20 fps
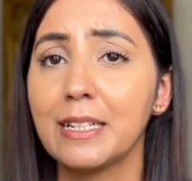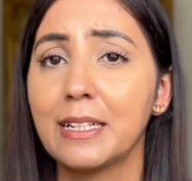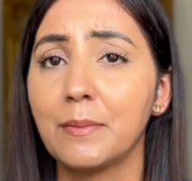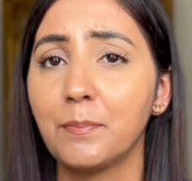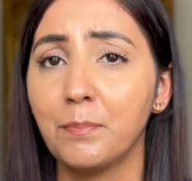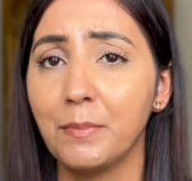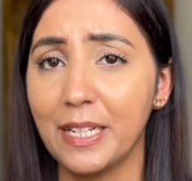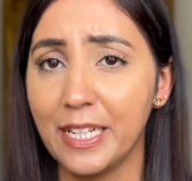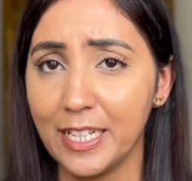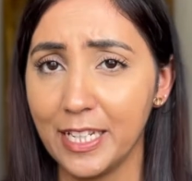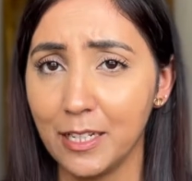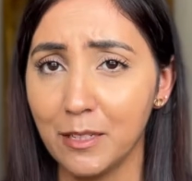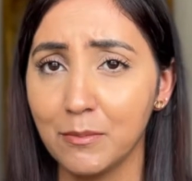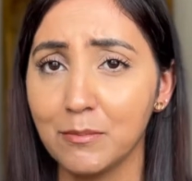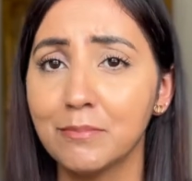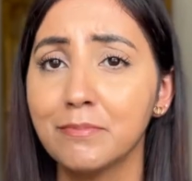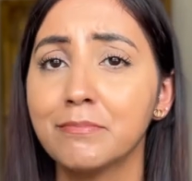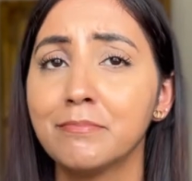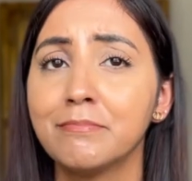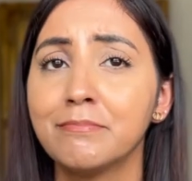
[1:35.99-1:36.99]

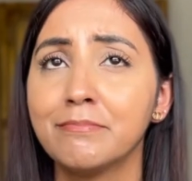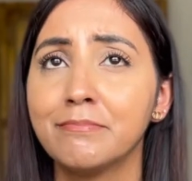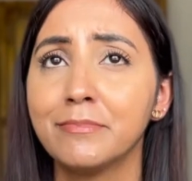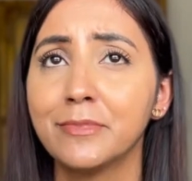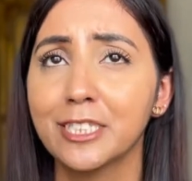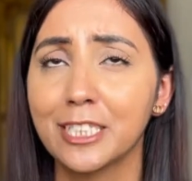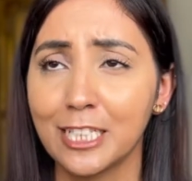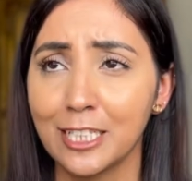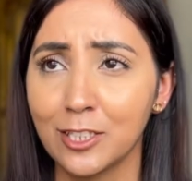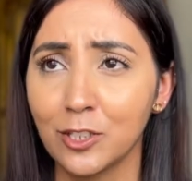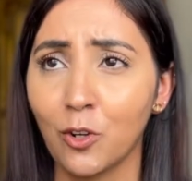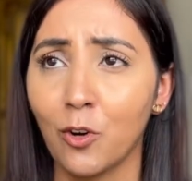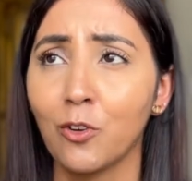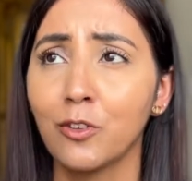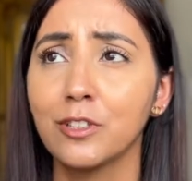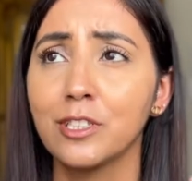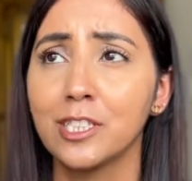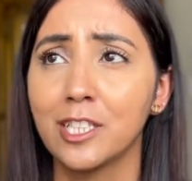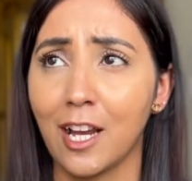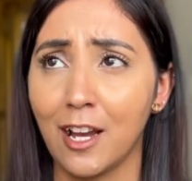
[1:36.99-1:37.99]
medium skin
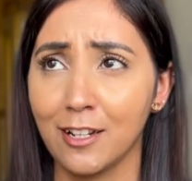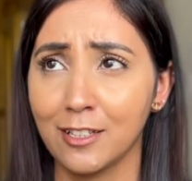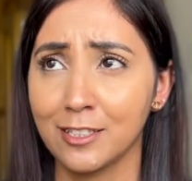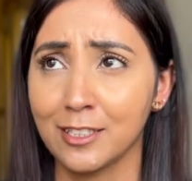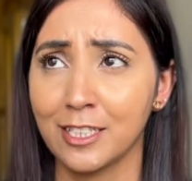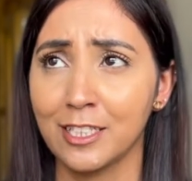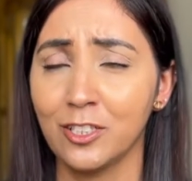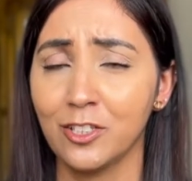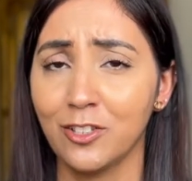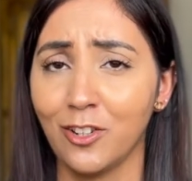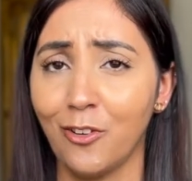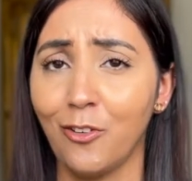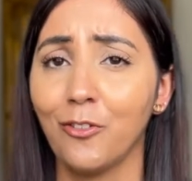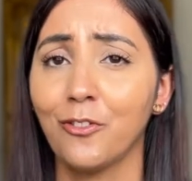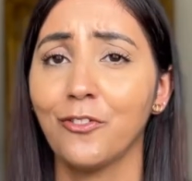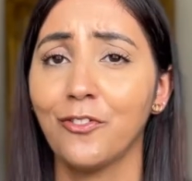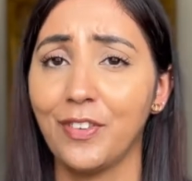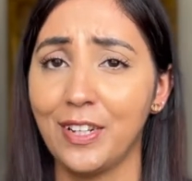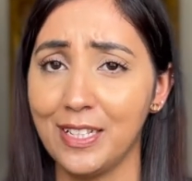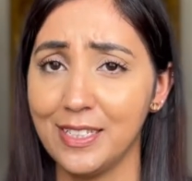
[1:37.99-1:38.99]
tone dark skin tone
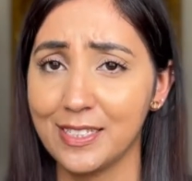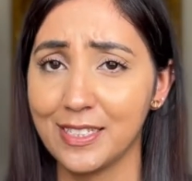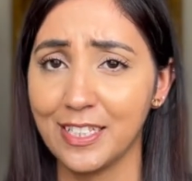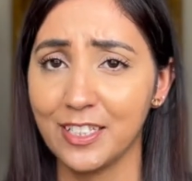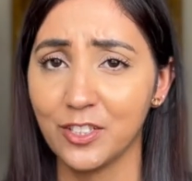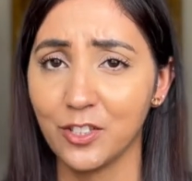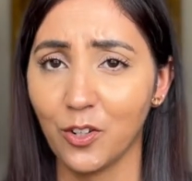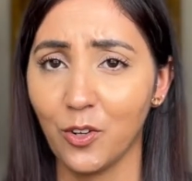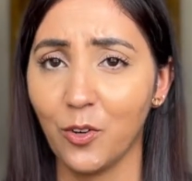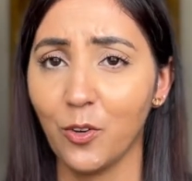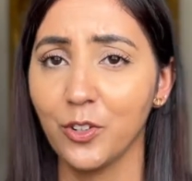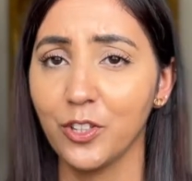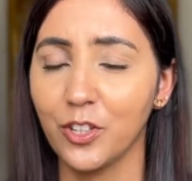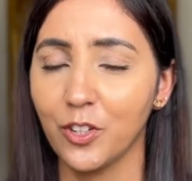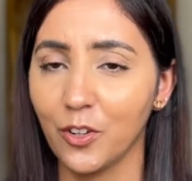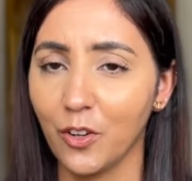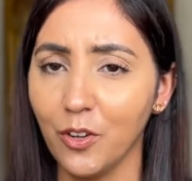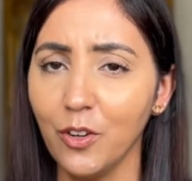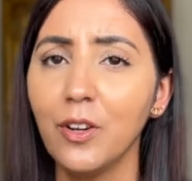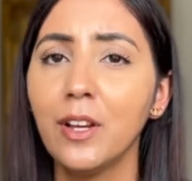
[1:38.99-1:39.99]
fair skin tone you
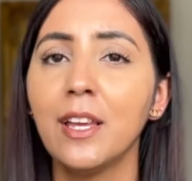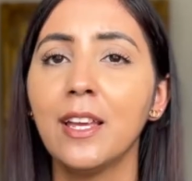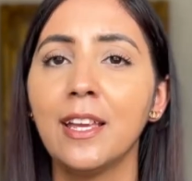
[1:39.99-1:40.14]
know